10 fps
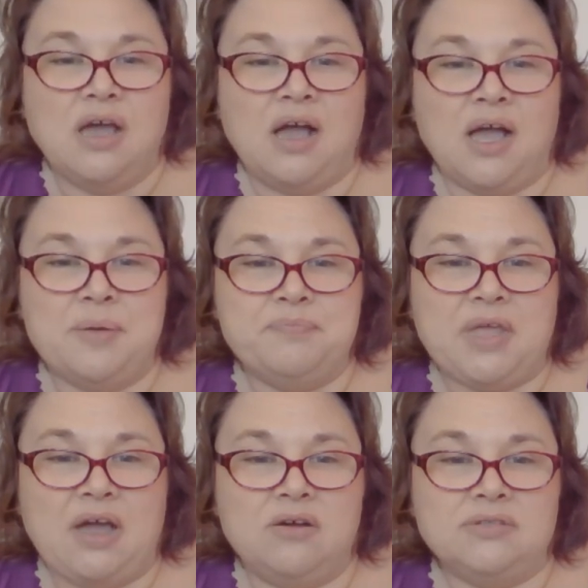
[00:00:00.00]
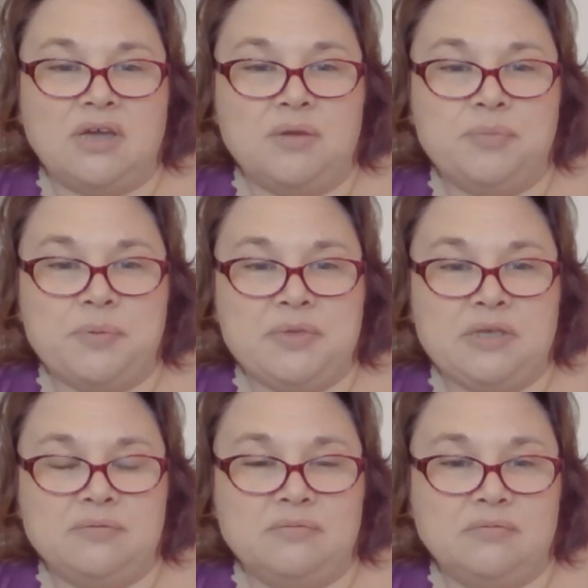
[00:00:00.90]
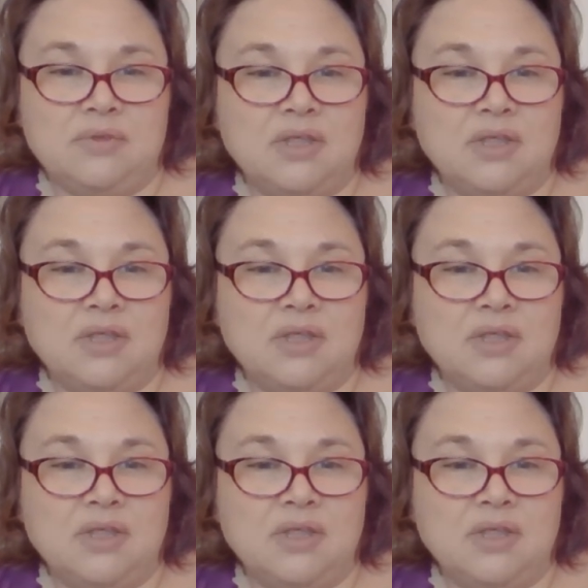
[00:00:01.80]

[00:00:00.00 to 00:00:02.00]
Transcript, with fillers: um, House on Pumpkin